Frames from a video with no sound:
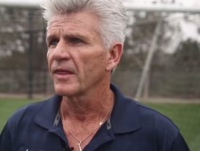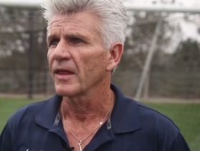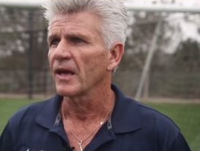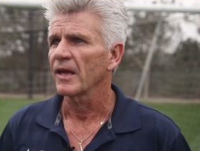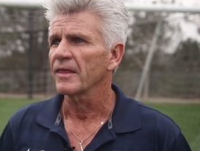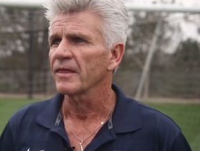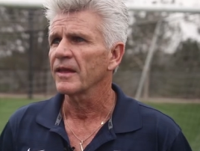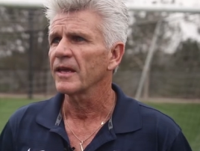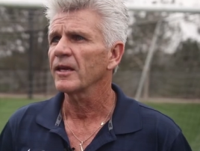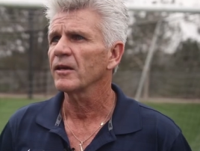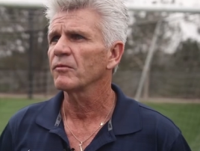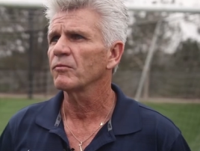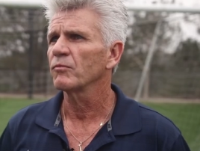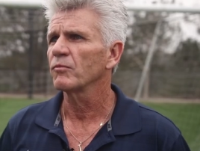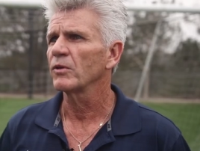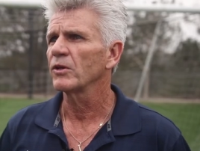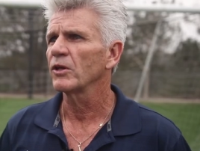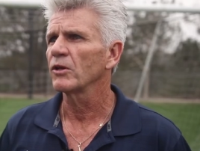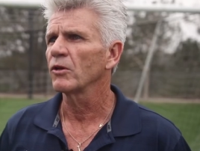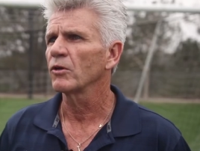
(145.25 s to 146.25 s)
I think
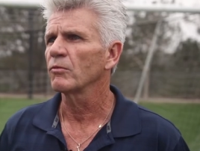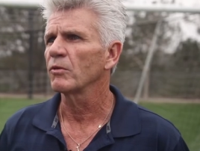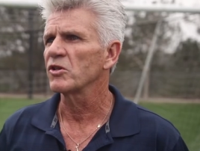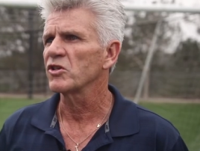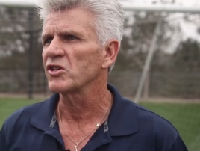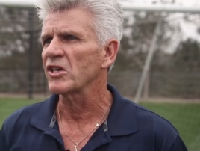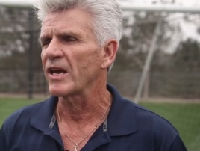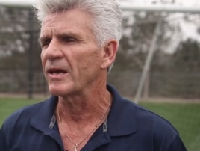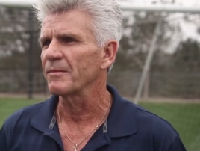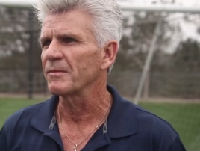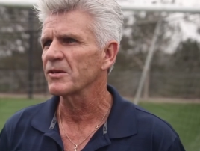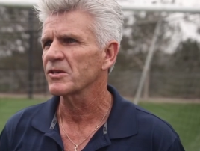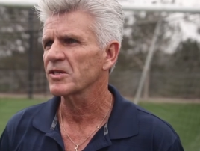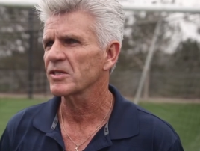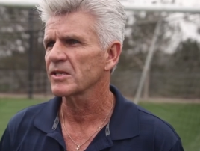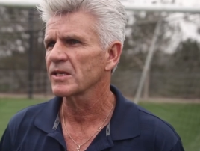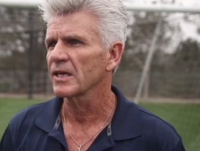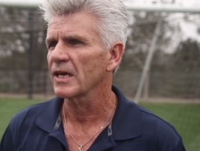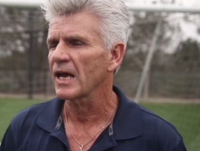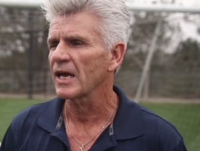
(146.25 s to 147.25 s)
when you look what
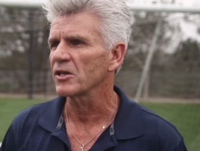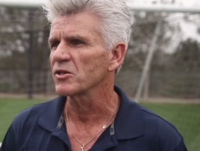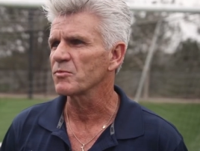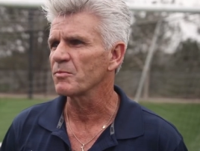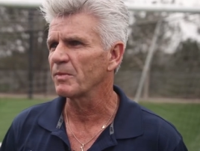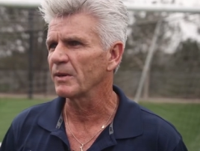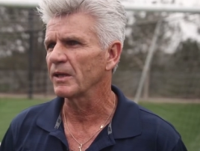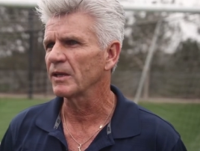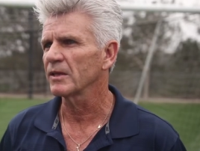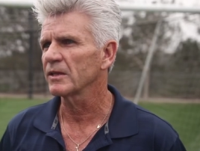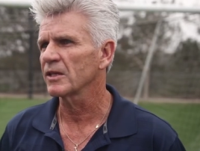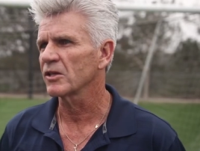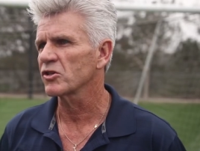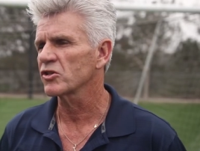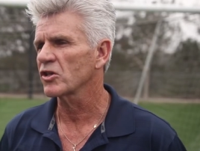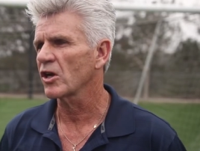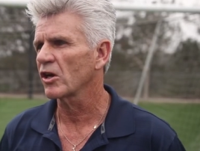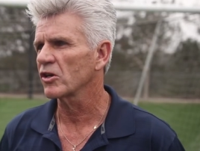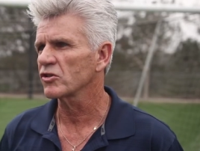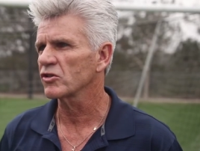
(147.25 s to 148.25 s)
Seamus has built, it
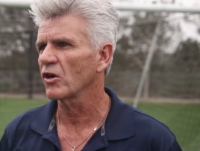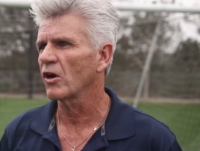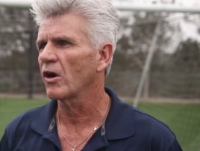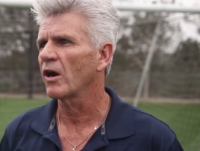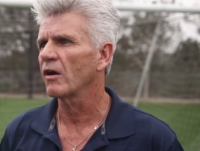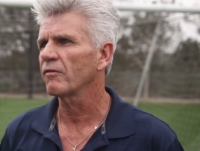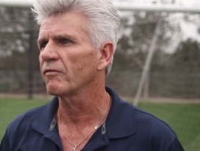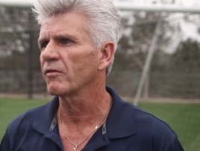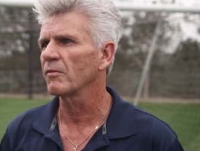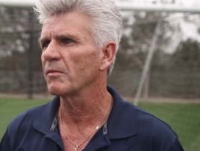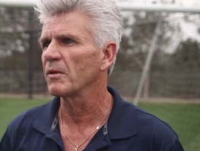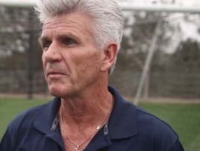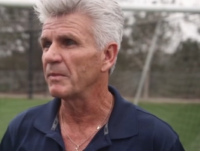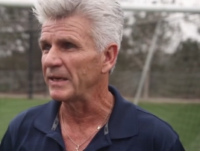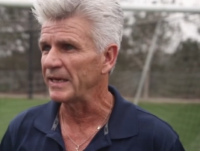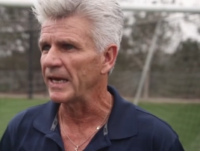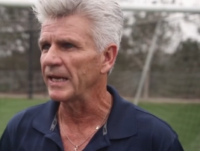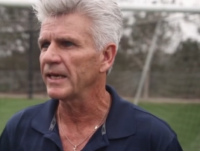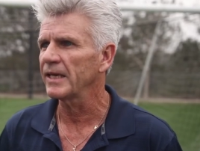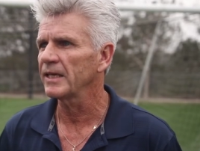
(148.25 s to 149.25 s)
starts off from the
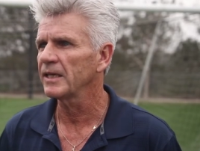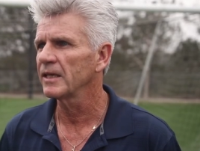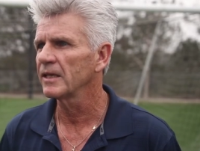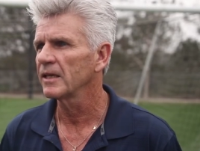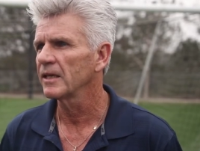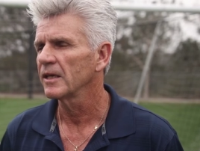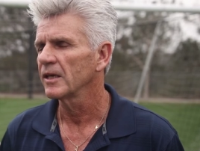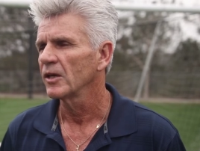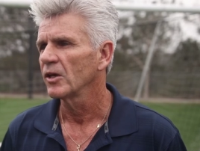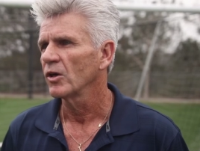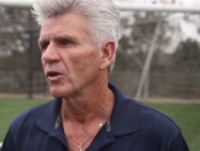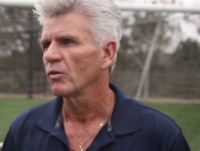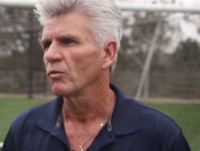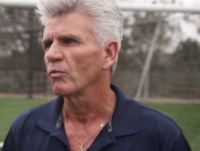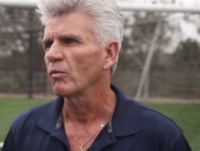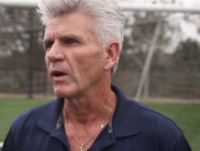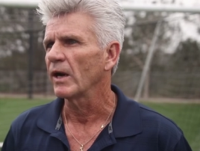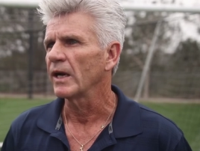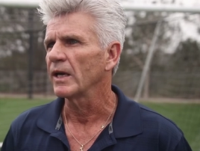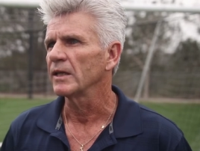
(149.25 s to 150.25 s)
beginning,
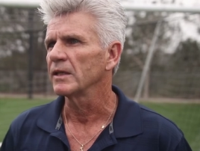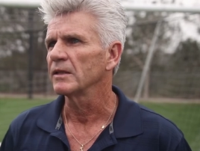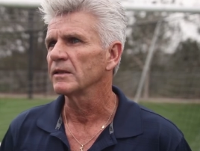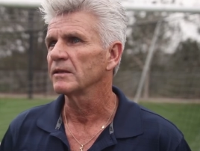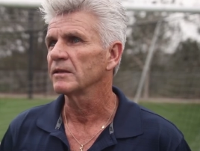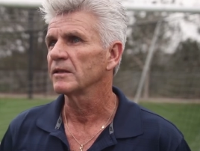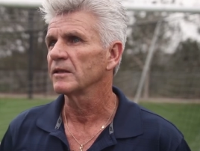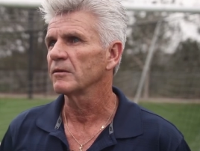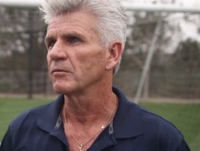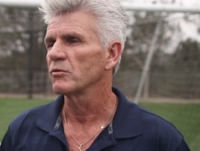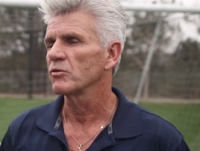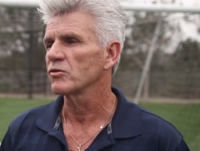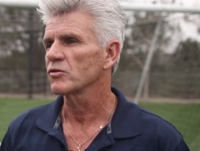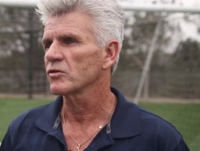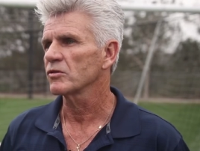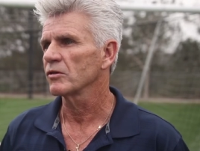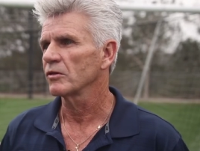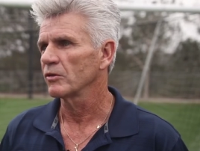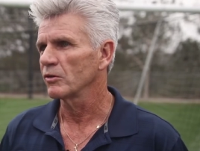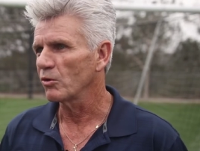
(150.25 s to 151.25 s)
when there
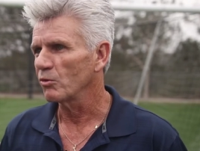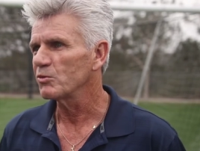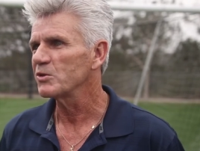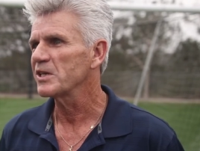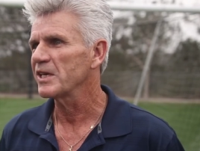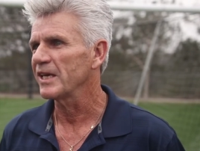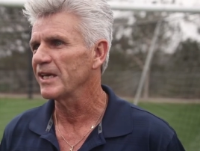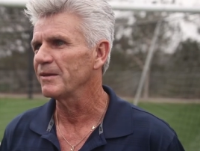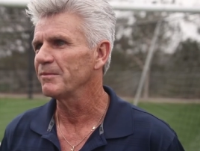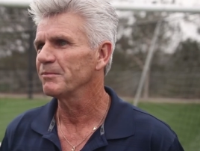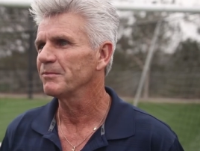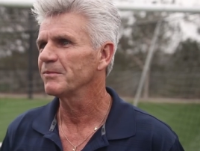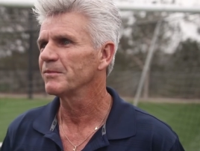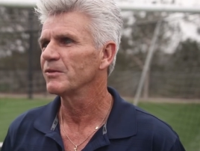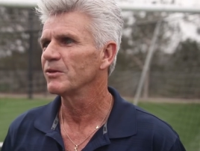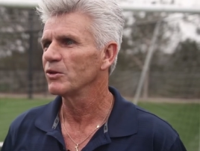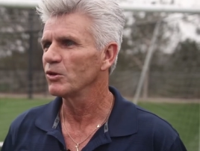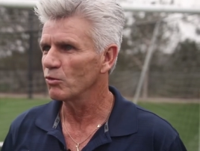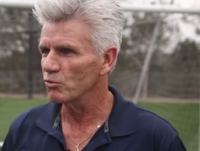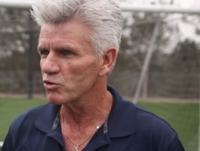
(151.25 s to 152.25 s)
was no team,
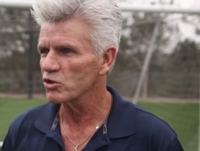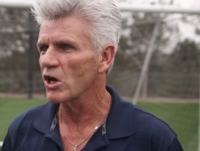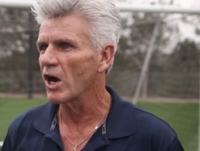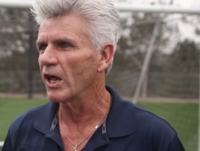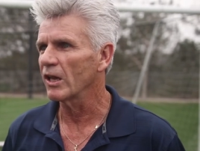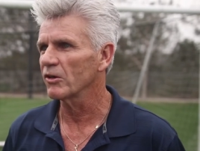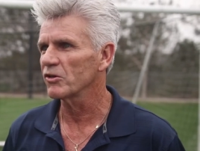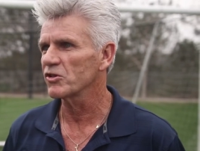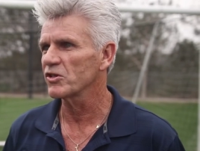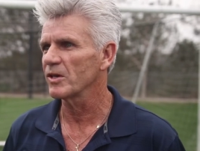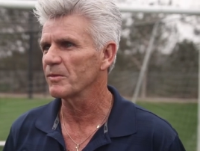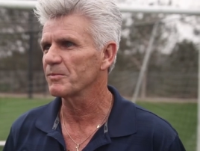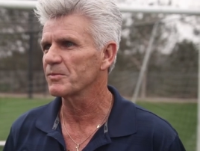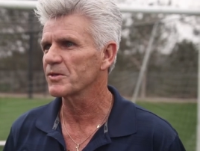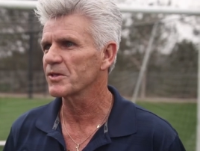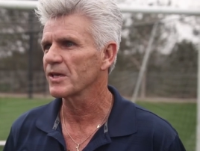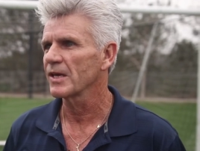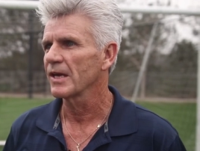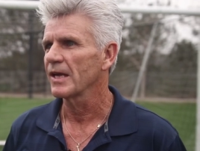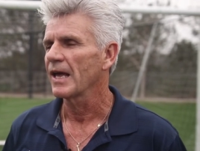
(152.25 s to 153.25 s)
no
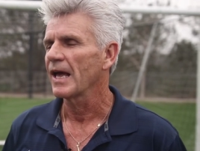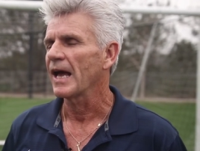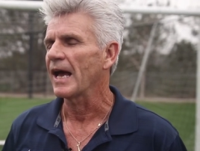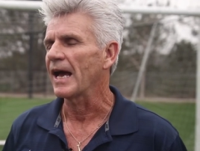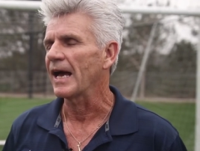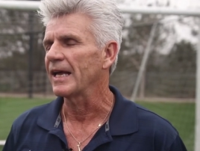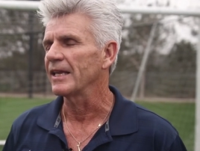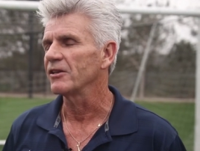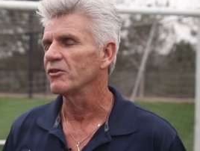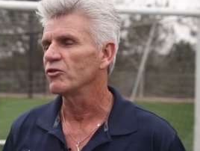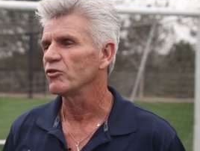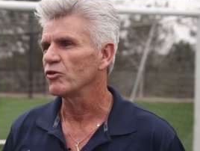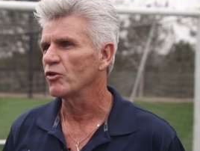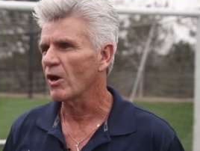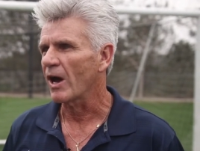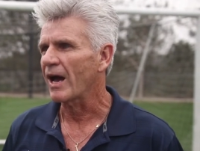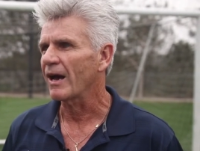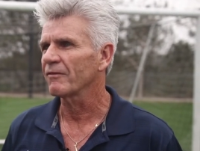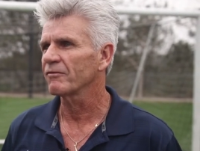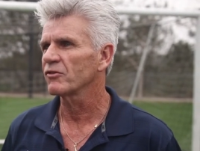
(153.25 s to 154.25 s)
scholarships, and you
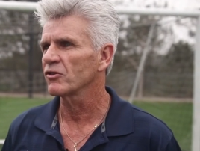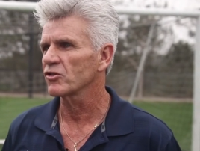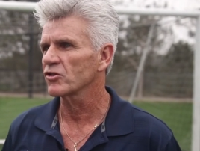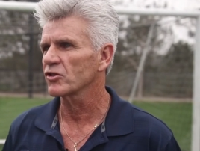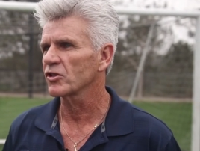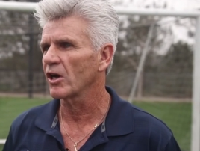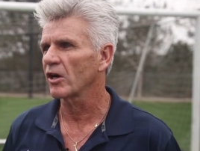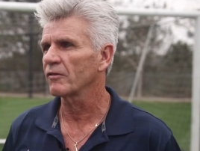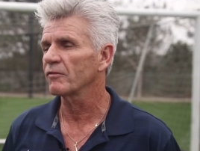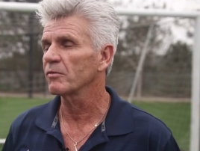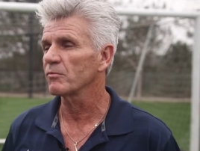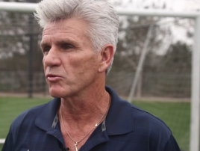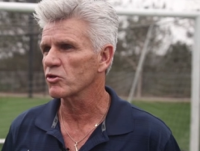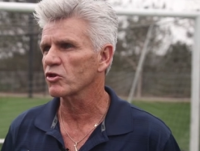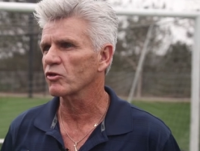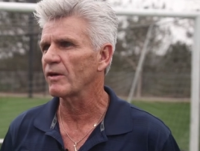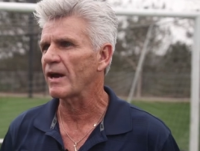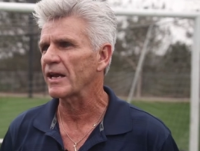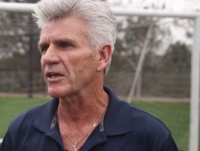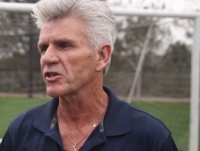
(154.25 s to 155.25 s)
have to start from
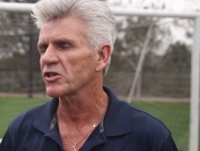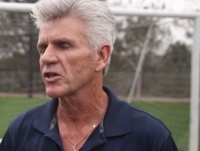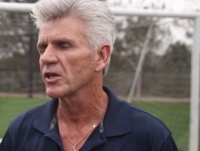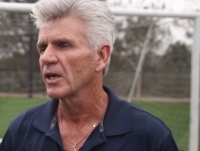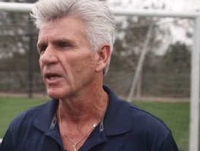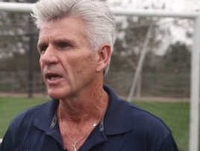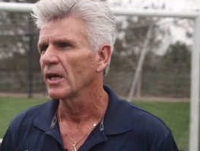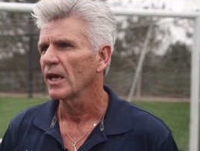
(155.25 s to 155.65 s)
scratch.